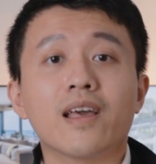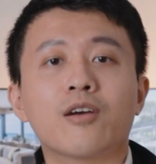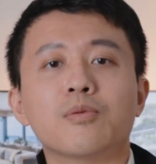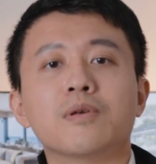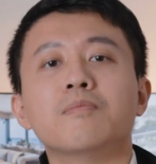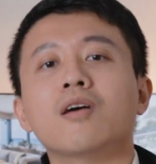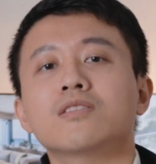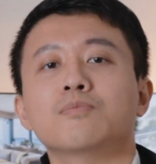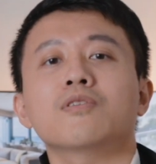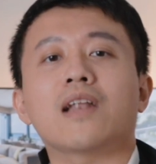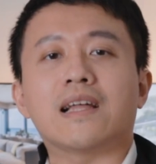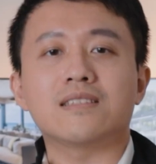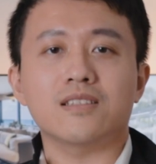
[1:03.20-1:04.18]
It could be
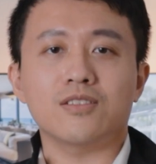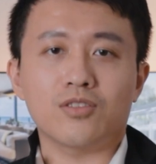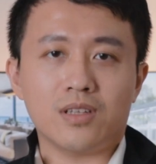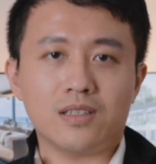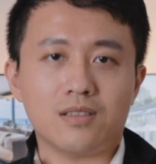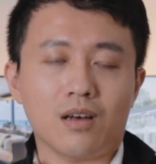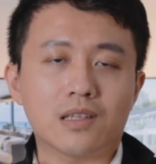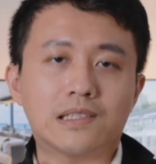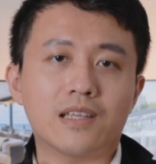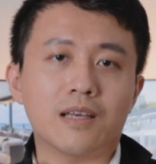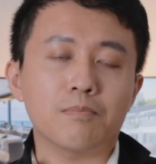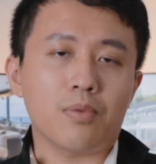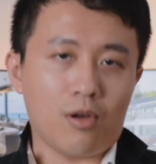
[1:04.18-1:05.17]
multiple landed units on the
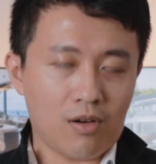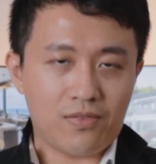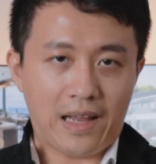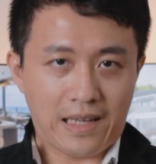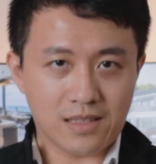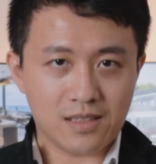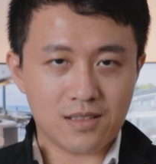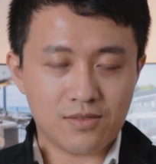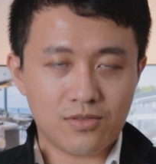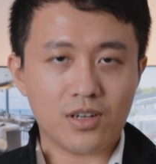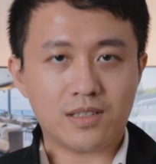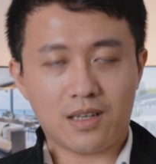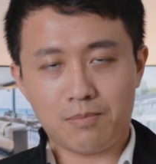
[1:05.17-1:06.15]
same plot of land.
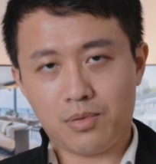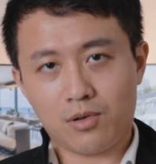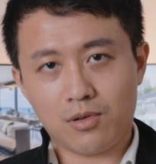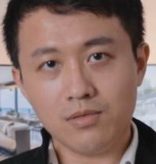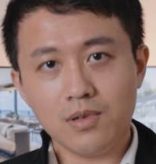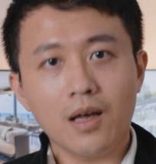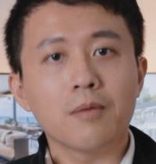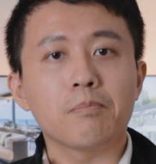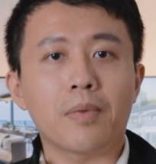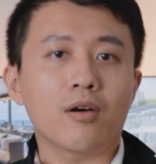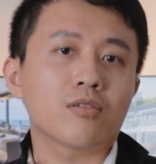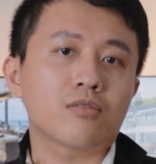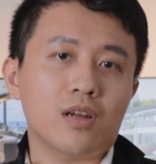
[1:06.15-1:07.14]
For example,
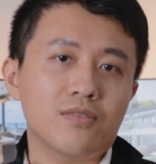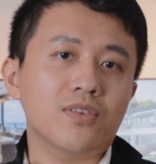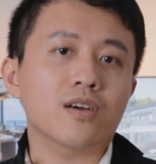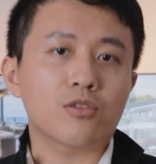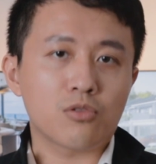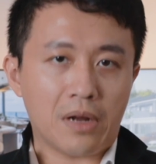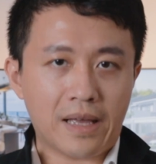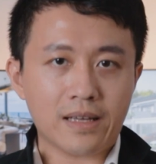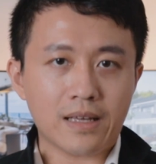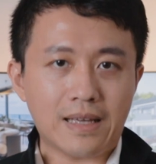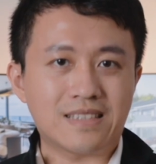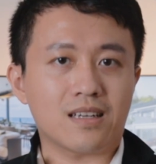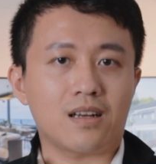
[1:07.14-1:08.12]
Belgravia Green
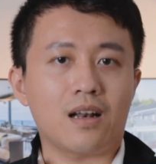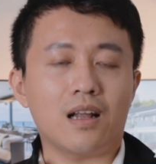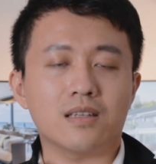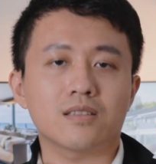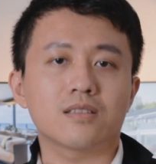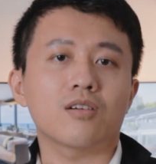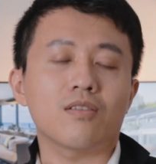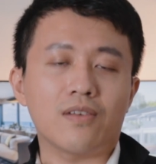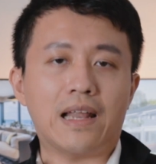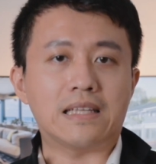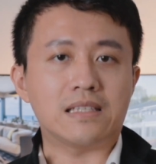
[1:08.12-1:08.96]
is a cluster of